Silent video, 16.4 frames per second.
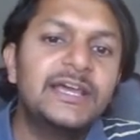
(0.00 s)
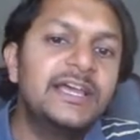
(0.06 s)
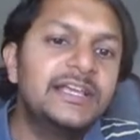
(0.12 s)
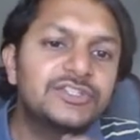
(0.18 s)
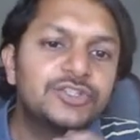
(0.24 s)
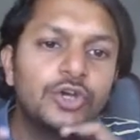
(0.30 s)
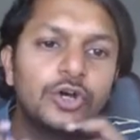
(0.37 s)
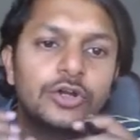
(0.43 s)

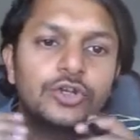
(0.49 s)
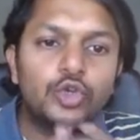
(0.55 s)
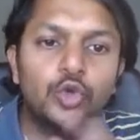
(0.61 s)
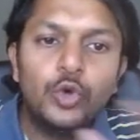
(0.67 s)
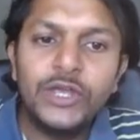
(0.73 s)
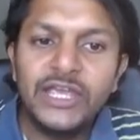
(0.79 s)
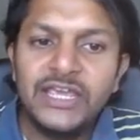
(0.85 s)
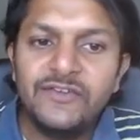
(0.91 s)
So
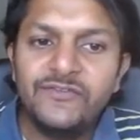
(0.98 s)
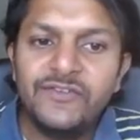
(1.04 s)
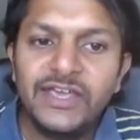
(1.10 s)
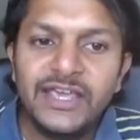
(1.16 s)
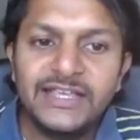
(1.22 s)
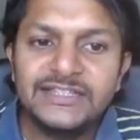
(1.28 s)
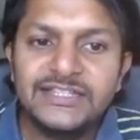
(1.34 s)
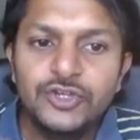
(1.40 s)
2 EV
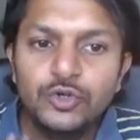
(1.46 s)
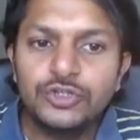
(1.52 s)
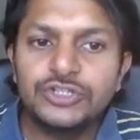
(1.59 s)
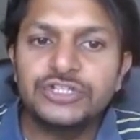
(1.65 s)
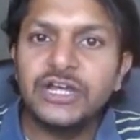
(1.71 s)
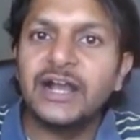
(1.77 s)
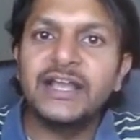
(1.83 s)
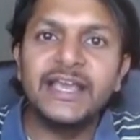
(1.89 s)
is used
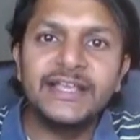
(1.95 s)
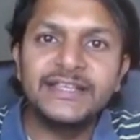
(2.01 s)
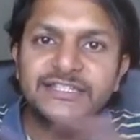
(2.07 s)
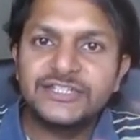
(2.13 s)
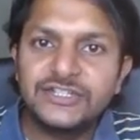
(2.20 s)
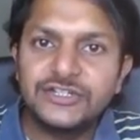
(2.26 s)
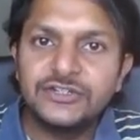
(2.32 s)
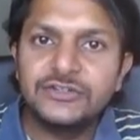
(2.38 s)

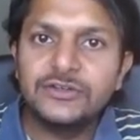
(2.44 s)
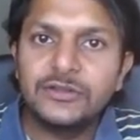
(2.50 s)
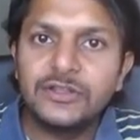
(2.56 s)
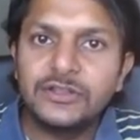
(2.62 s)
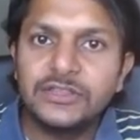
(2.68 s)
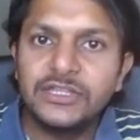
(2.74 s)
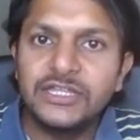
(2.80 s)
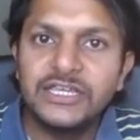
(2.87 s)
against
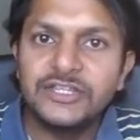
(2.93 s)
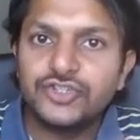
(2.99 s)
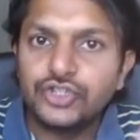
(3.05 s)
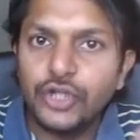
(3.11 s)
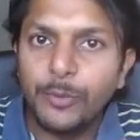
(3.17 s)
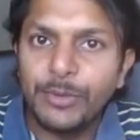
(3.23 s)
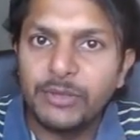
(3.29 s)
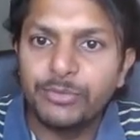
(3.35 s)
the
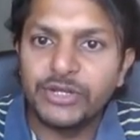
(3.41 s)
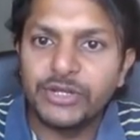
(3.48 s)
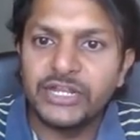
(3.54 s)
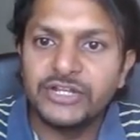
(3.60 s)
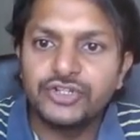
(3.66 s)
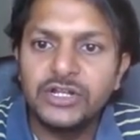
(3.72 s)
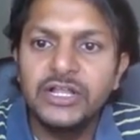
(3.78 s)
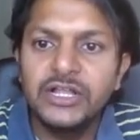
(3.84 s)
stopping
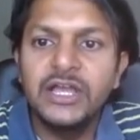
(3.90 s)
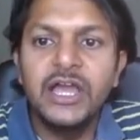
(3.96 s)
potential.